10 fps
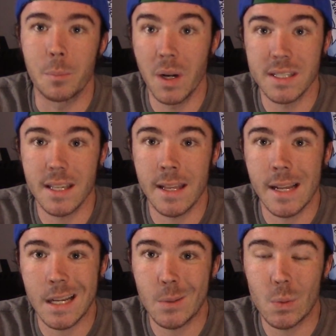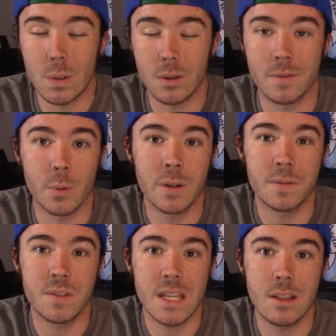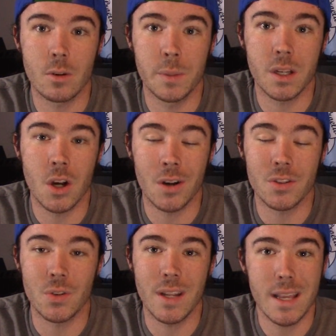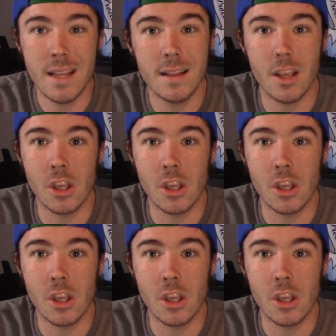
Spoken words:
but in April of 2015, there will be a concert in